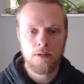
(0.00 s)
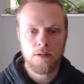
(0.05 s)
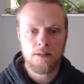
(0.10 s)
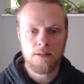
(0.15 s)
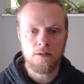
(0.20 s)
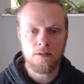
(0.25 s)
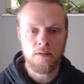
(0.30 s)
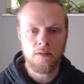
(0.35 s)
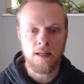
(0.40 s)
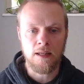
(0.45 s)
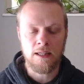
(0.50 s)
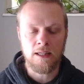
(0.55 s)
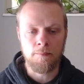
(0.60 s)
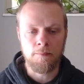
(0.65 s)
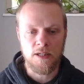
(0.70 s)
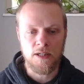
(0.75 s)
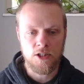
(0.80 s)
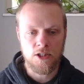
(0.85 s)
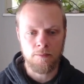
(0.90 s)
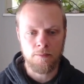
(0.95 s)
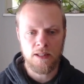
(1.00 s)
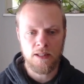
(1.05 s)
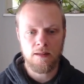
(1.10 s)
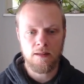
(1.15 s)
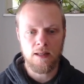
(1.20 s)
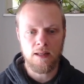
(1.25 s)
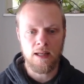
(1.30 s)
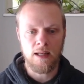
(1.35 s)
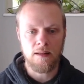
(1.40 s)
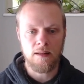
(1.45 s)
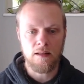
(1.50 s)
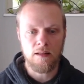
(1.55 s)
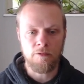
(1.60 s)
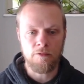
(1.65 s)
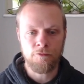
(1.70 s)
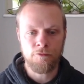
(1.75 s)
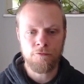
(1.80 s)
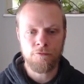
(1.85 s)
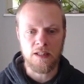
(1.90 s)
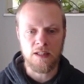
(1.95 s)
so take a measurement at a
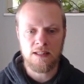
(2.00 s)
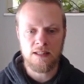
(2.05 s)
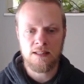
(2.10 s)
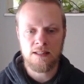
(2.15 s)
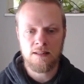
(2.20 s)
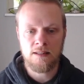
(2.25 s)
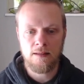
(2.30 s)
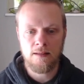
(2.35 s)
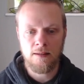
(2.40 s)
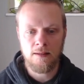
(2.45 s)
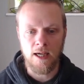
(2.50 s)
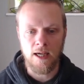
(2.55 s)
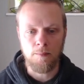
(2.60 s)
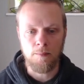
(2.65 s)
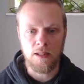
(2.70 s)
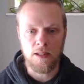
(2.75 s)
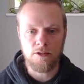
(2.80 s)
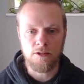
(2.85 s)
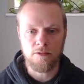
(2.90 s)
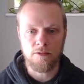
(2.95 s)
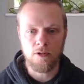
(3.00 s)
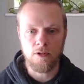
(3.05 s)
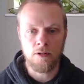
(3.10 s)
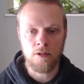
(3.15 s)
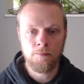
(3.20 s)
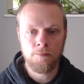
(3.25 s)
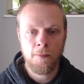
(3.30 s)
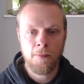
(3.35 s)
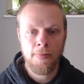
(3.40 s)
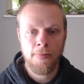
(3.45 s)
fixed time interval.